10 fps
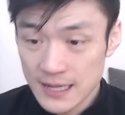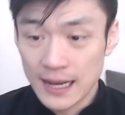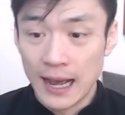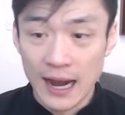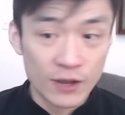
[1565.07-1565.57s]

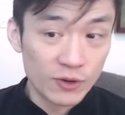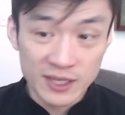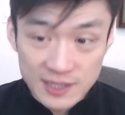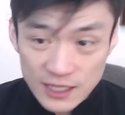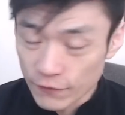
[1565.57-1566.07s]
And then we
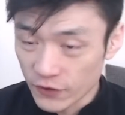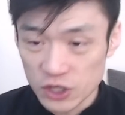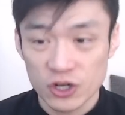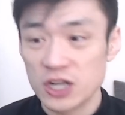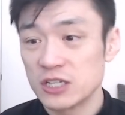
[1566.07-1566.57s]
can see the
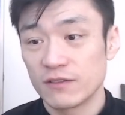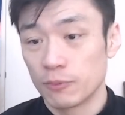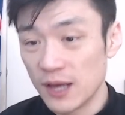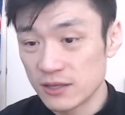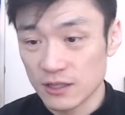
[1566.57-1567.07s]
frustrations of the
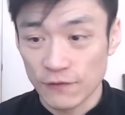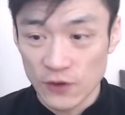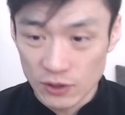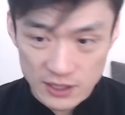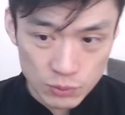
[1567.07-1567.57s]
players on the
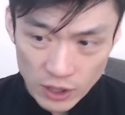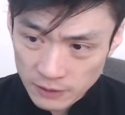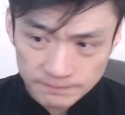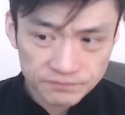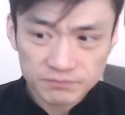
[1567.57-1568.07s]
field as
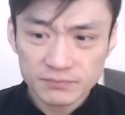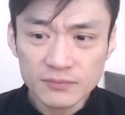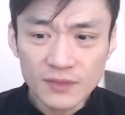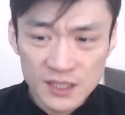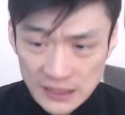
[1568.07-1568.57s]
well.
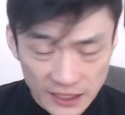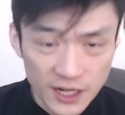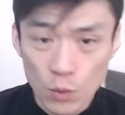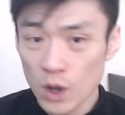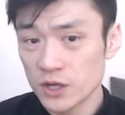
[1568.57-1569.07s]

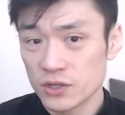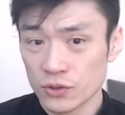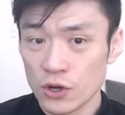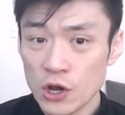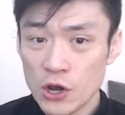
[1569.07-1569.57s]
Clearly wanted
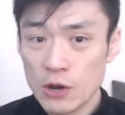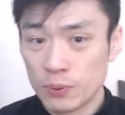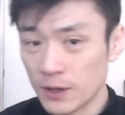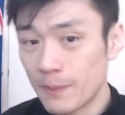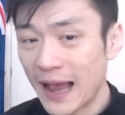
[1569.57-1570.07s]
to
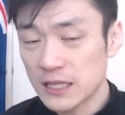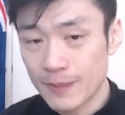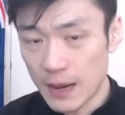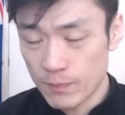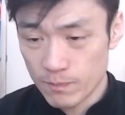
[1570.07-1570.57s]
put a
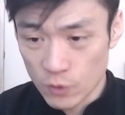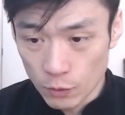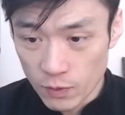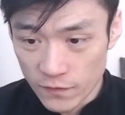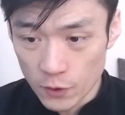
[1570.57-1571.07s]
back-to-back
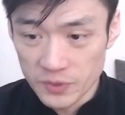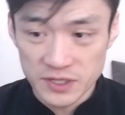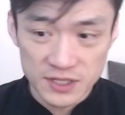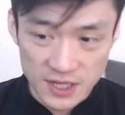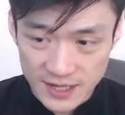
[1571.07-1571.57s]
good
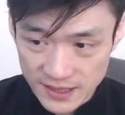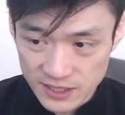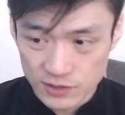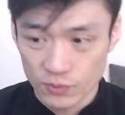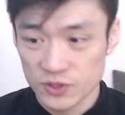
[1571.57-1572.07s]
performances in, and
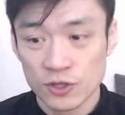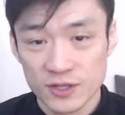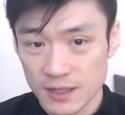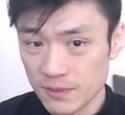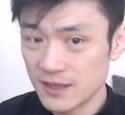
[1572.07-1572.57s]
this was not
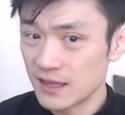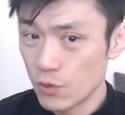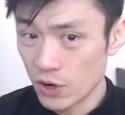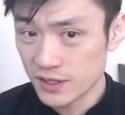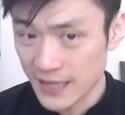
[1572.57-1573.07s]
something that they
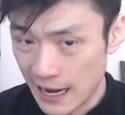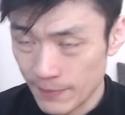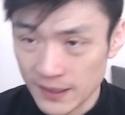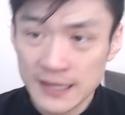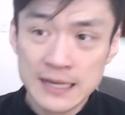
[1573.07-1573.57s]
wanted to
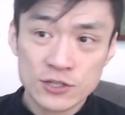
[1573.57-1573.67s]
happen.